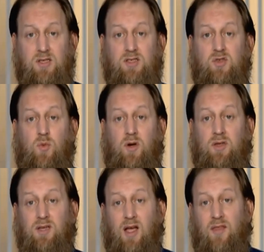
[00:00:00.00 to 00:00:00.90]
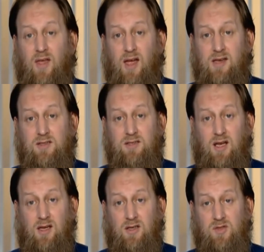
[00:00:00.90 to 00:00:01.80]
This is what the adhan is
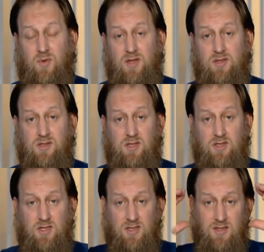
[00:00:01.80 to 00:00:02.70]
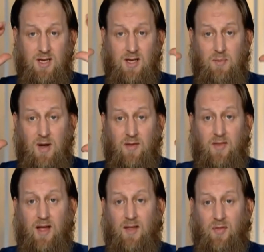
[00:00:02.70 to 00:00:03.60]
telling us, brothers and sisters. Think
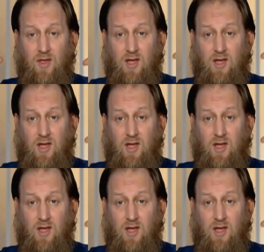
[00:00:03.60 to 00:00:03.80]
about that.